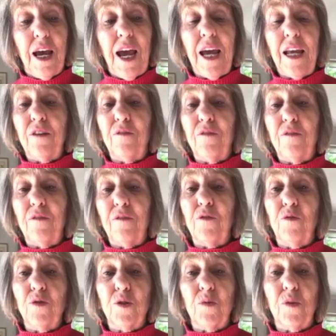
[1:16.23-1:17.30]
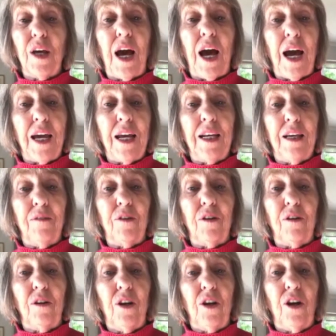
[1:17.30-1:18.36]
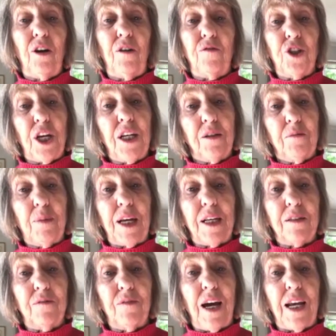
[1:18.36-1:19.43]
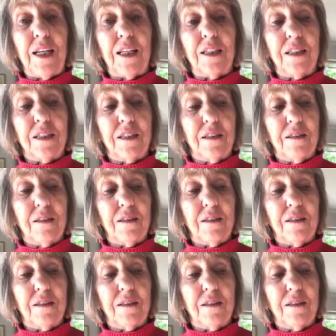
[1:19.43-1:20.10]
and of course with a higher level of gender-based violence.